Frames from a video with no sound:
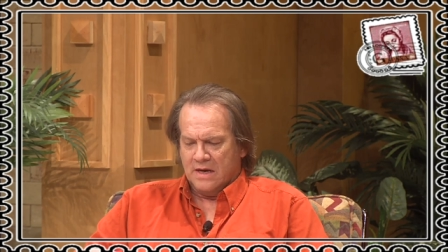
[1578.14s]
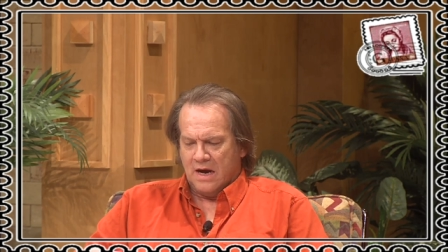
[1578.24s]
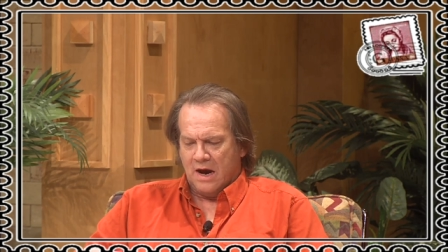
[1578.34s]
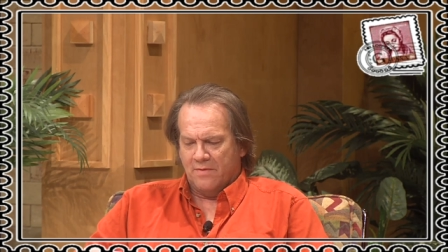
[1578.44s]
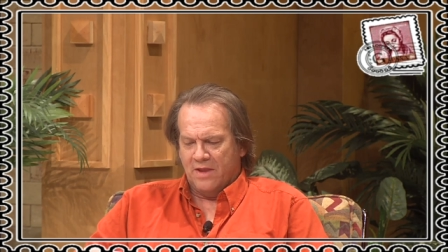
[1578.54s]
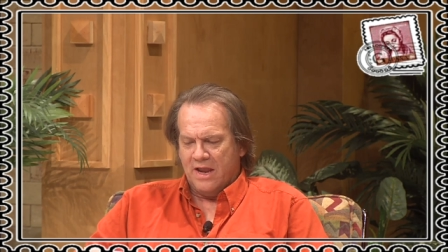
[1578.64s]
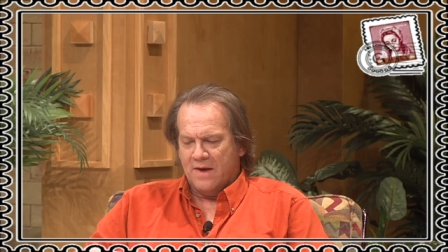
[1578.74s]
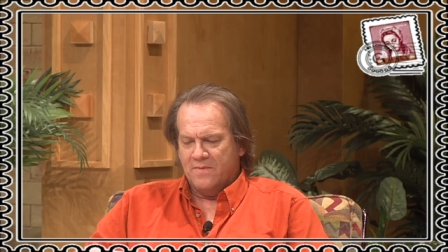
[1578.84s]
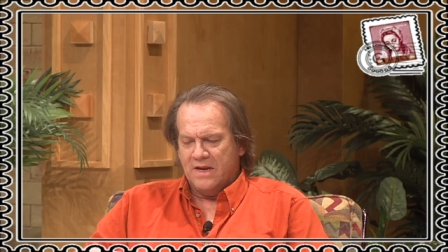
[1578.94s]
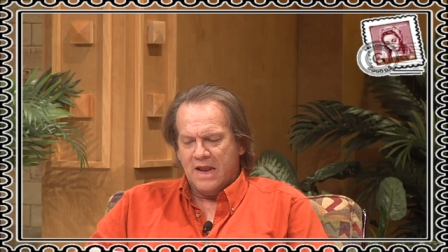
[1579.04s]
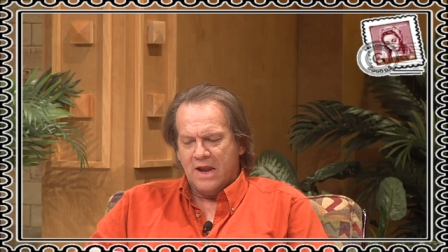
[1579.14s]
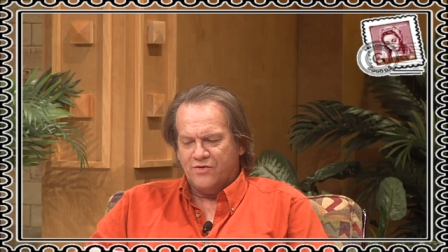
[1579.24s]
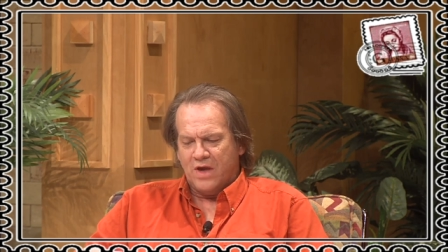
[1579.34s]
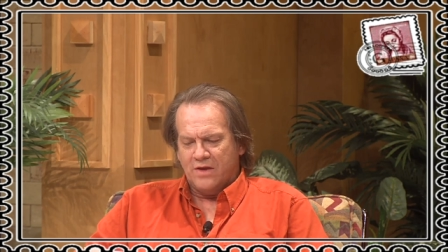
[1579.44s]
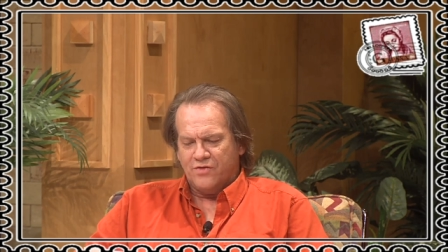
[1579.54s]
Um, the
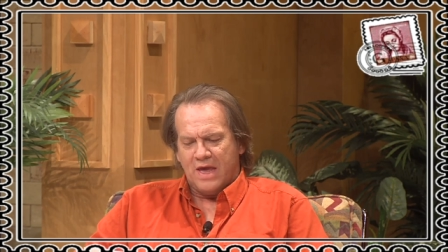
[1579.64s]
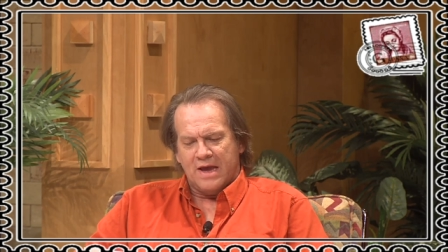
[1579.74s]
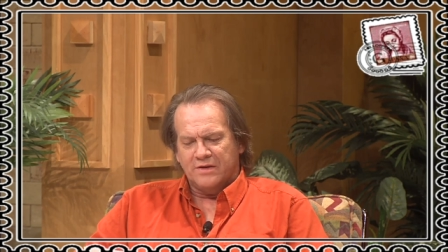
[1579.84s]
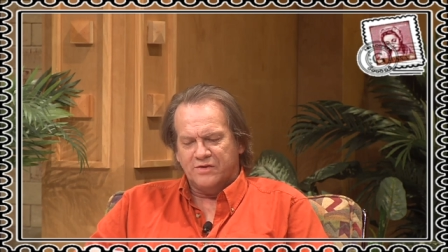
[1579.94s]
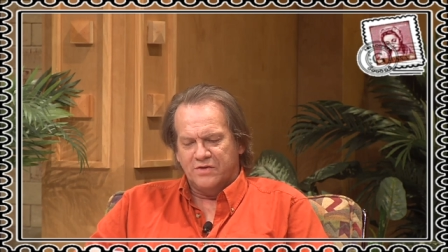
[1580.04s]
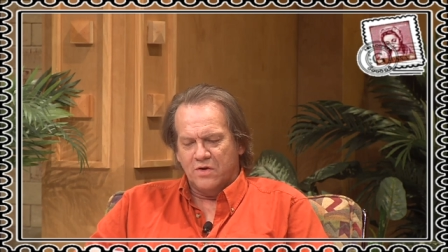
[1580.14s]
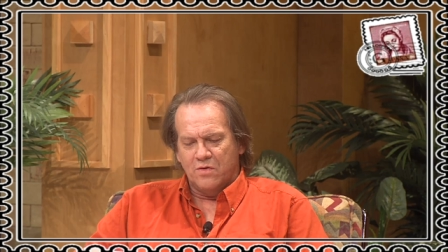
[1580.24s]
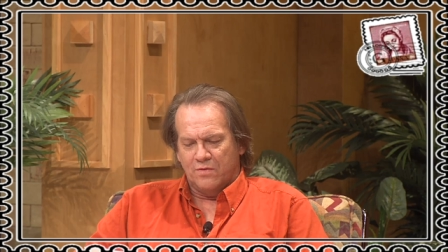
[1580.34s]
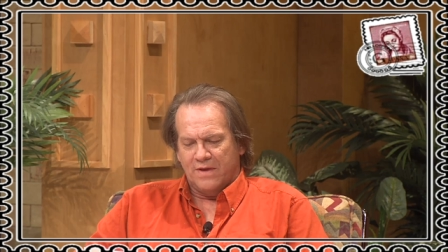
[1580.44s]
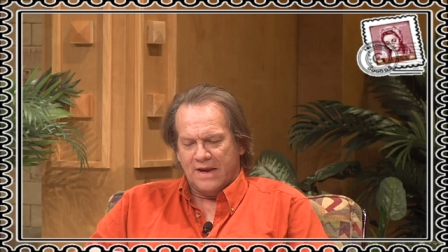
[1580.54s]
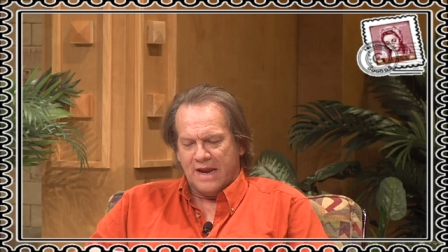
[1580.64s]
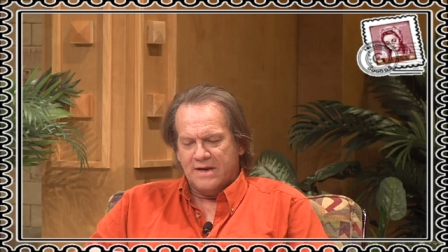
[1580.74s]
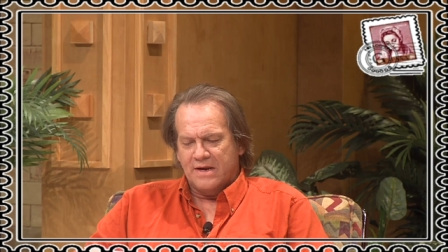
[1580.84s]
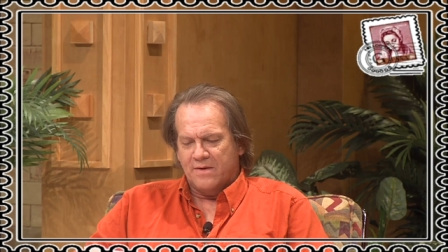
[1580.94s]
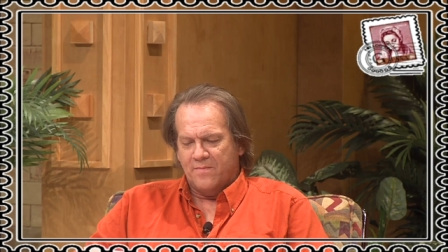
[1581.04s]
MDHHS knew that I
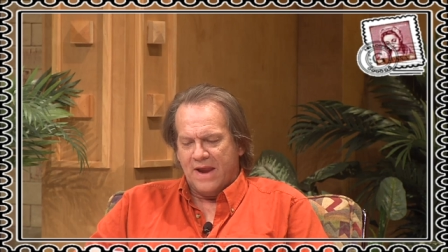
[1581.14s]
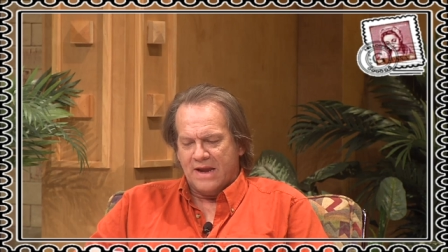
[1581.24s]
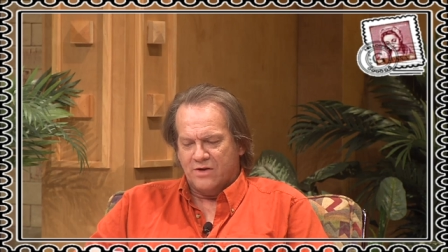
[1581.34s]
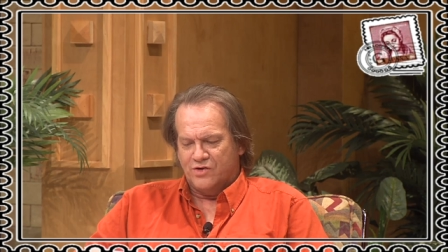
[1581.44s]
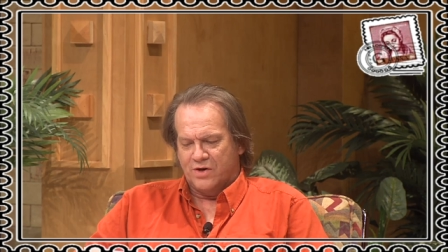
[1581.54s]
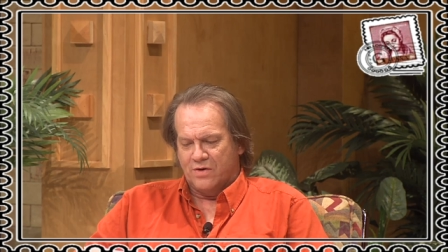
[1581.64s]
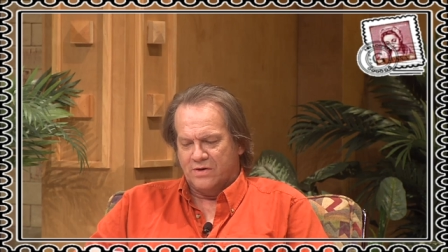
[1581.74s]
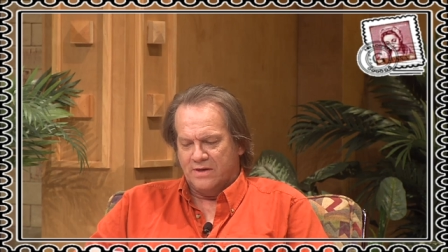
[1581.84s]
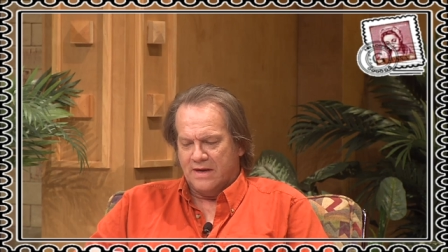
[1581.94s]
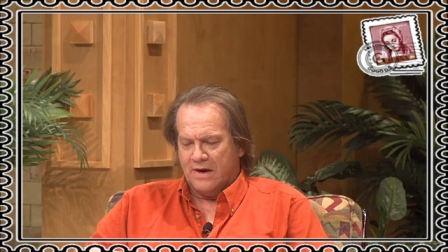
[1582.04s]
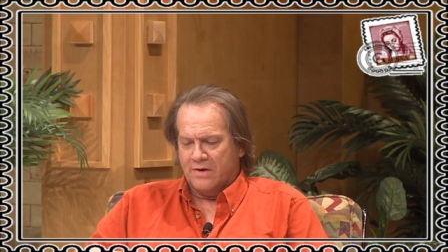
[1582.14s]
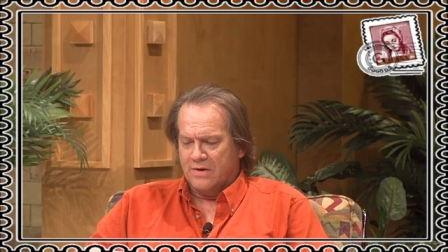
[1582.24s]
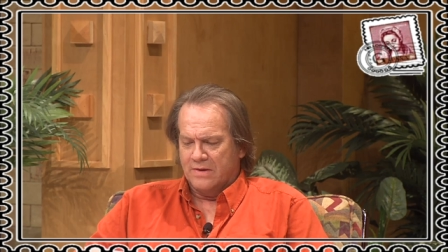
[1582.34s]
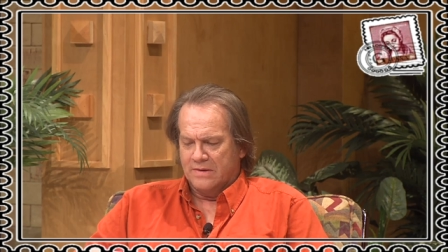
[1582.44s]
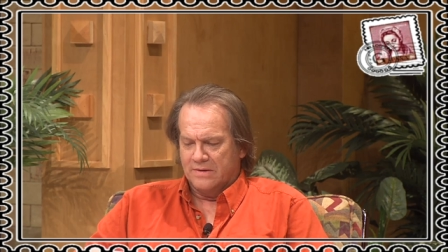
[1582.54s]
didn't abandon Charity Carter.